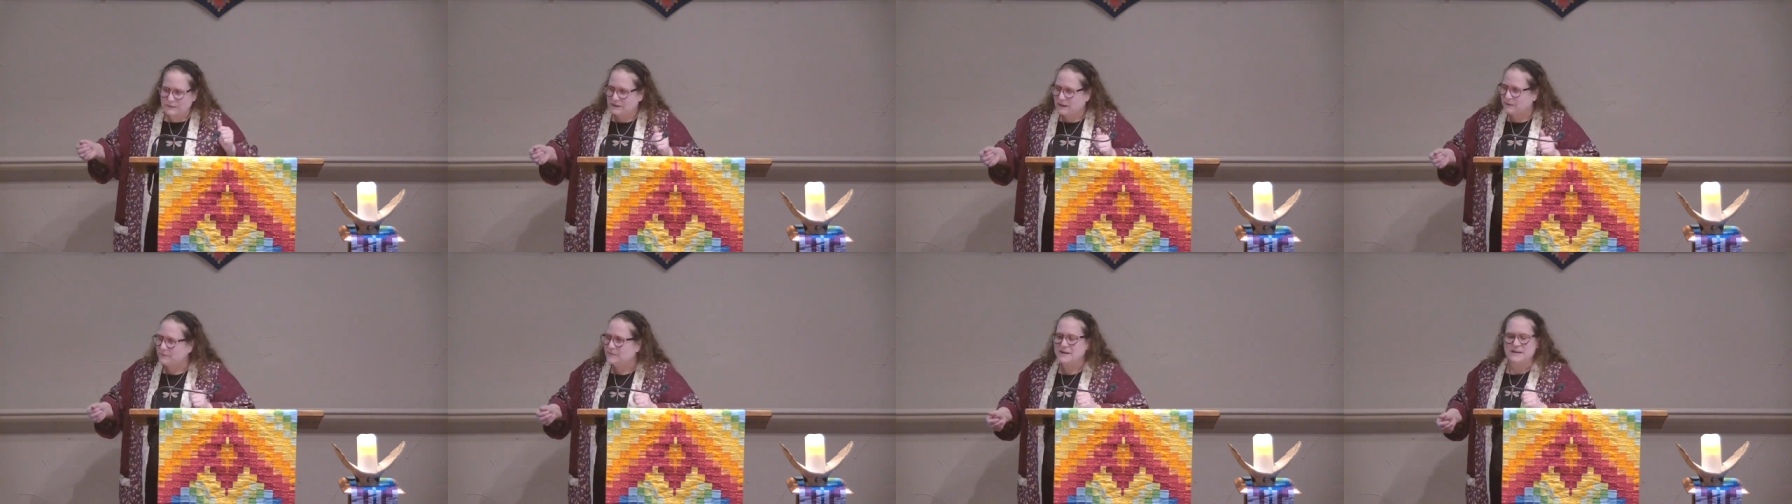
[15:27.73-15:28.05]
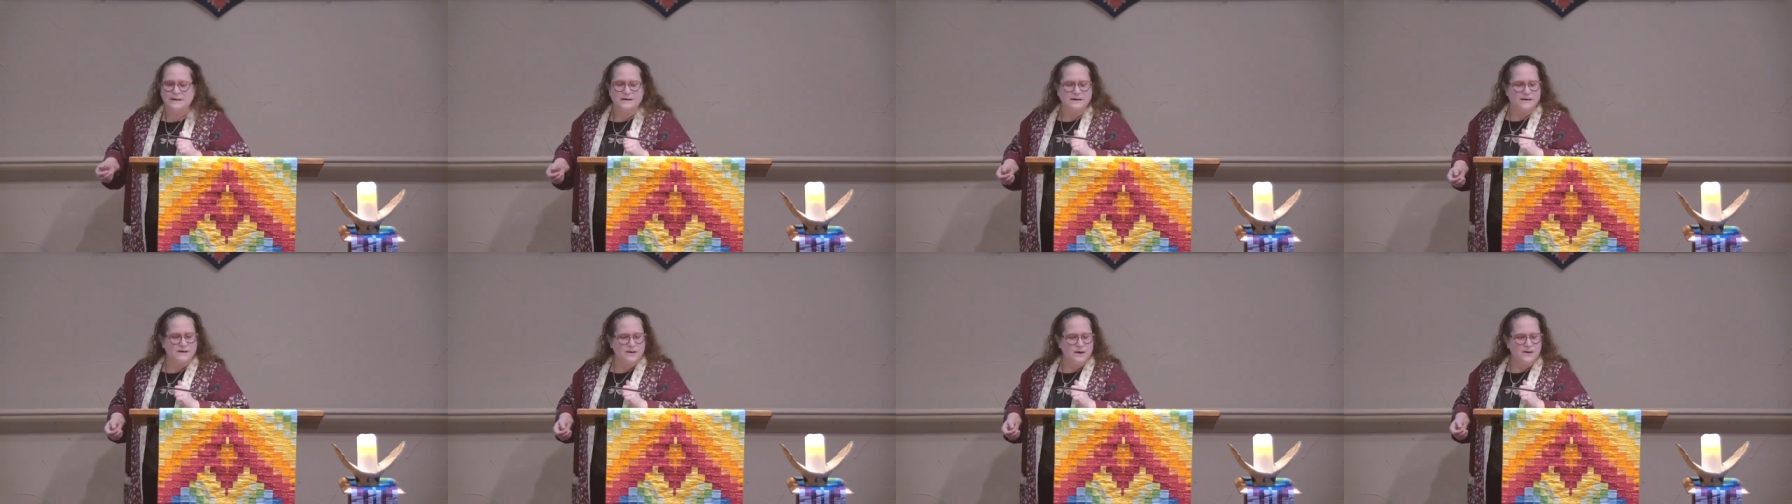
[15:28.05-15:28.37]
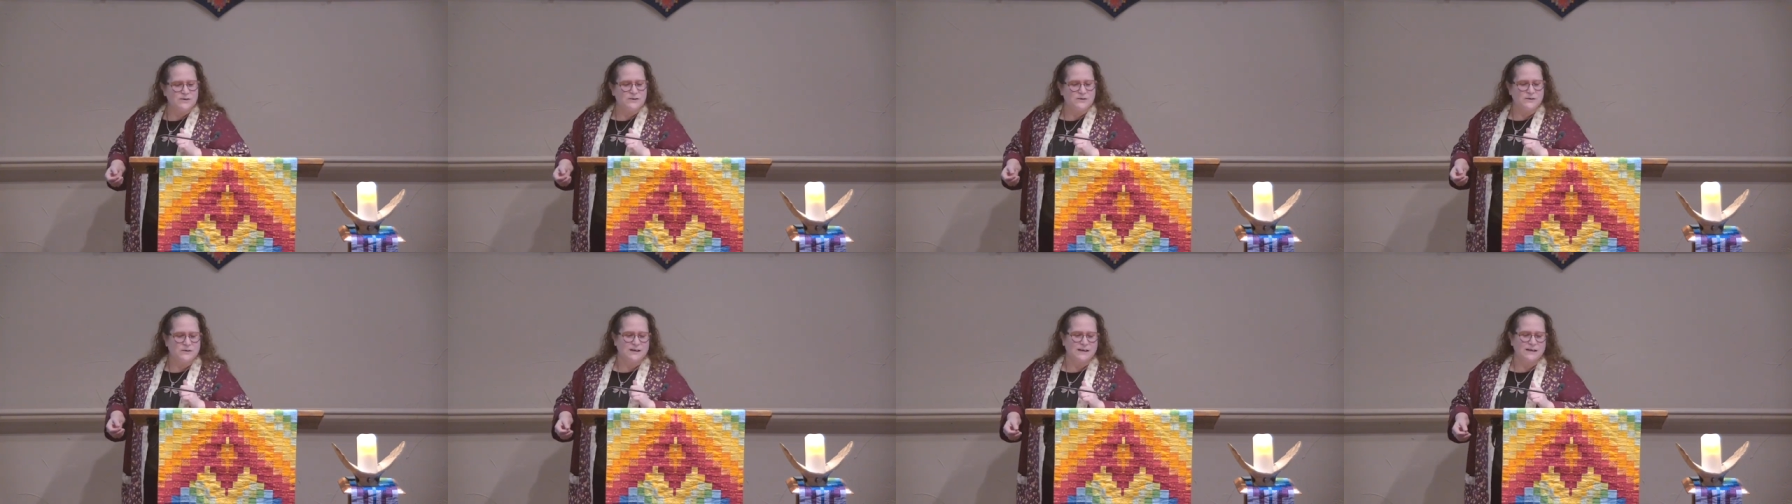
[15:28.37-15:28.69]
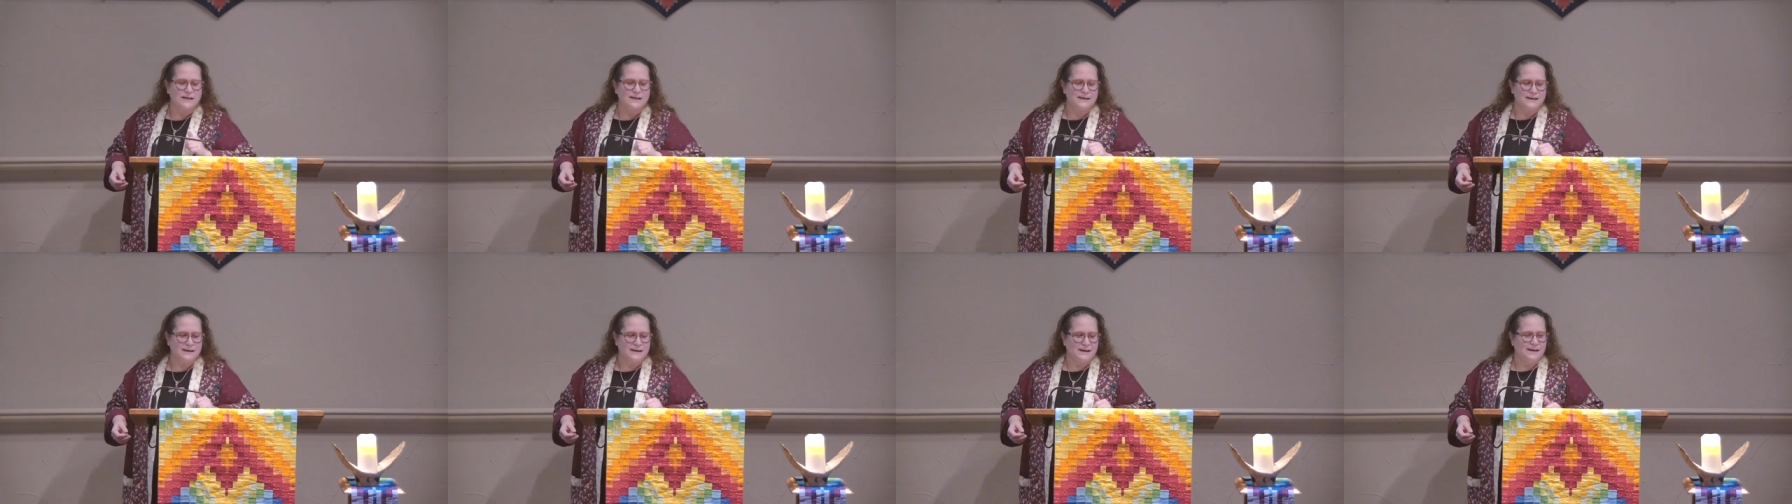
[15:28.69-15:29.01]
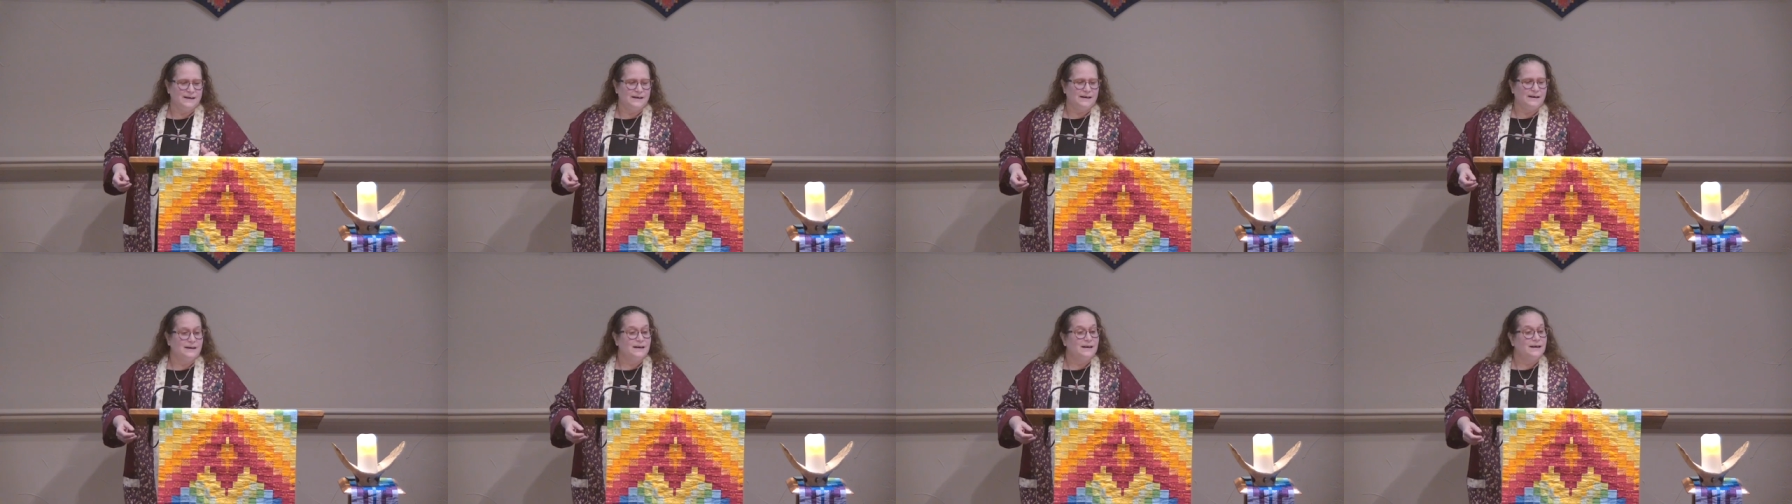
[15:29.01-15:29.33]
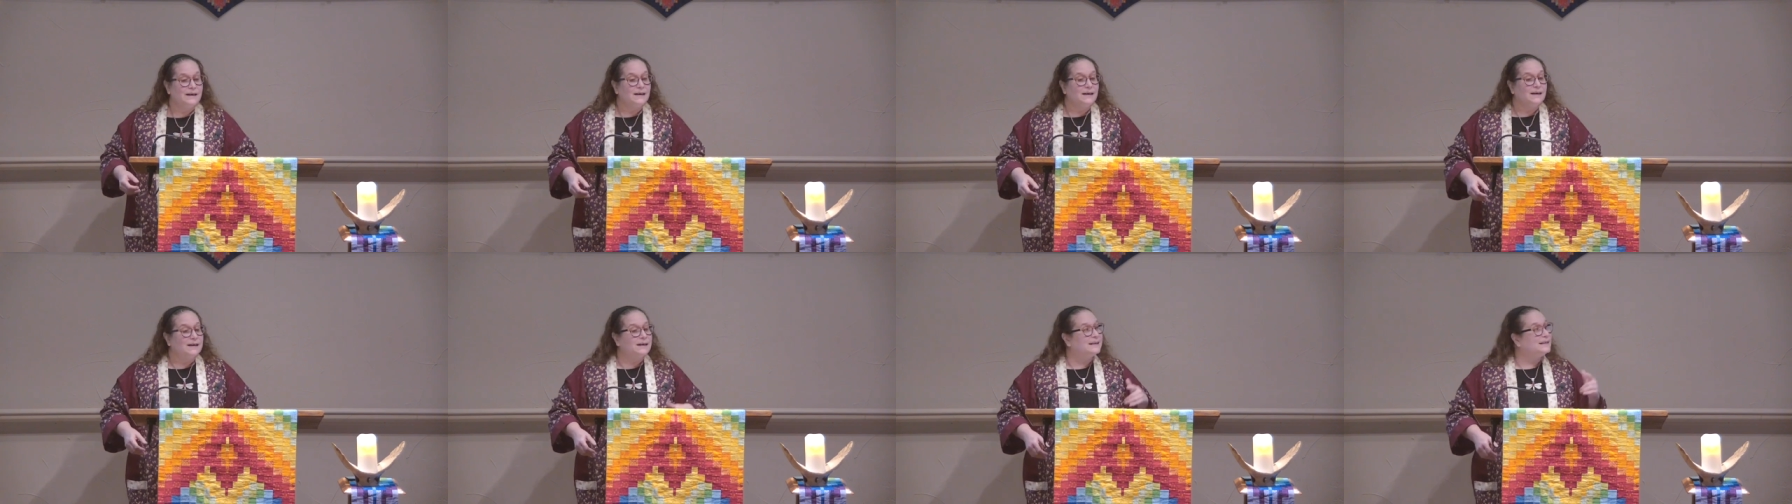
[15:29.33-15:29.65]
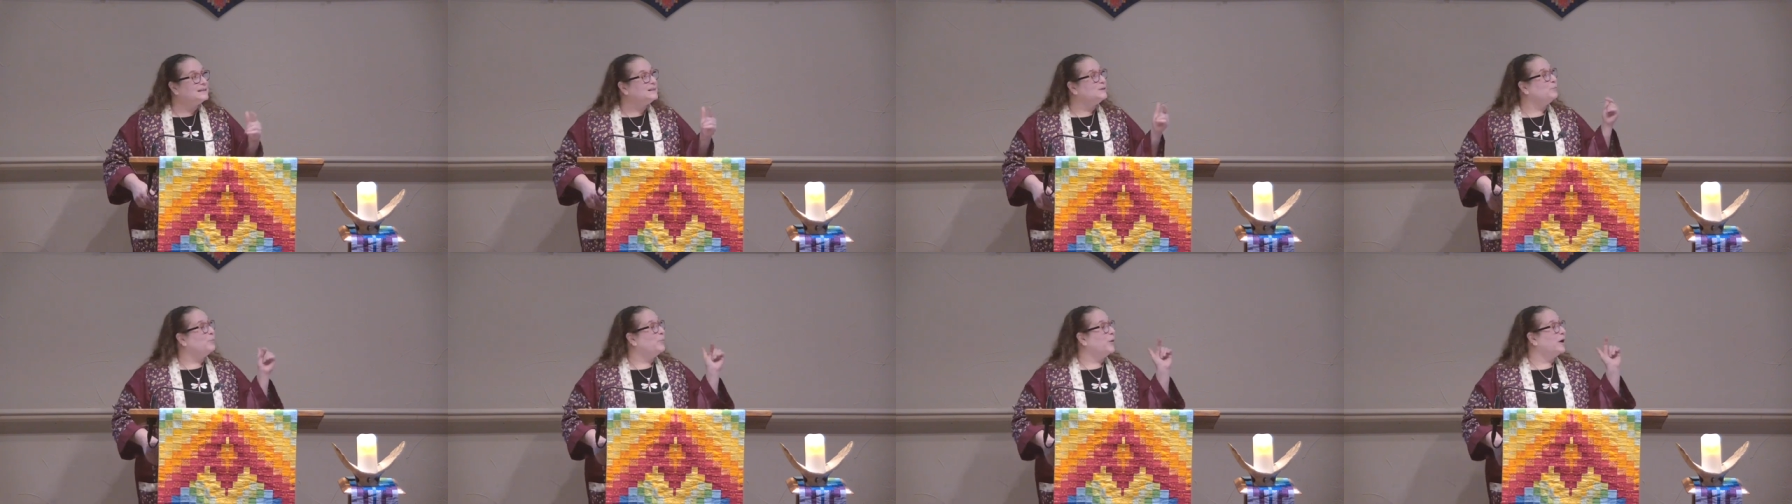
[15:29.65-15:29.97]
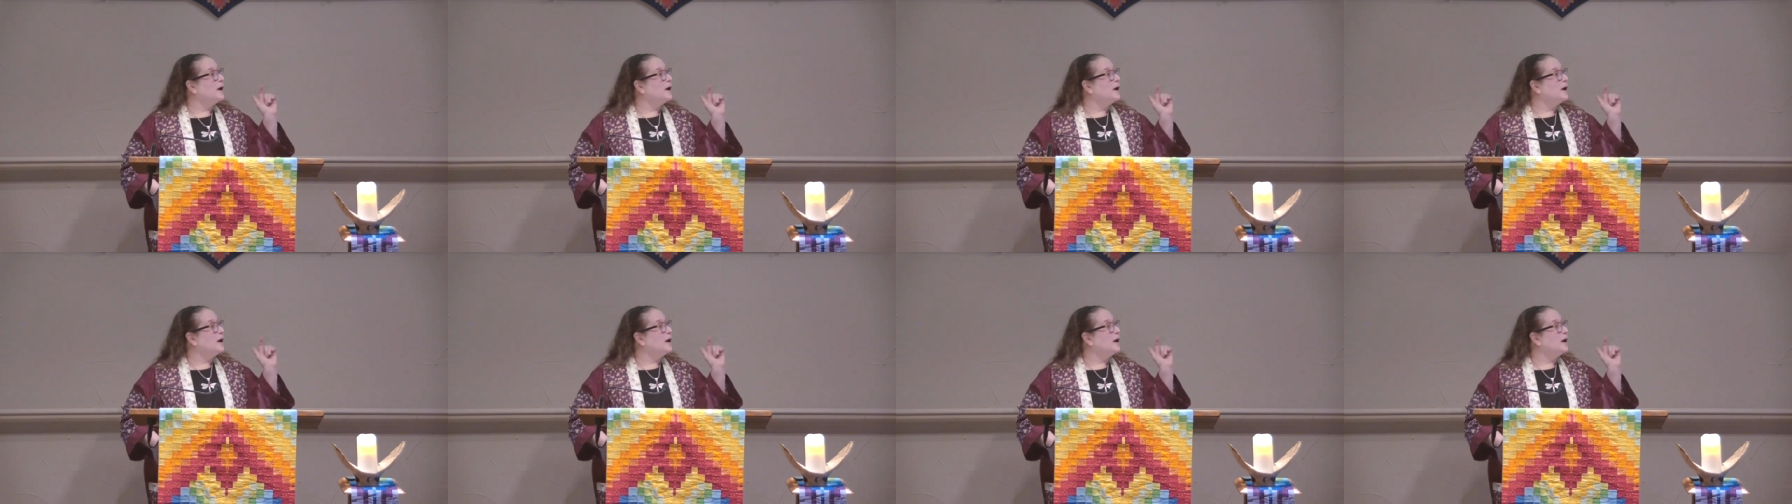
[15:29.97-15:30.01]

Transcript: committed adultery, it's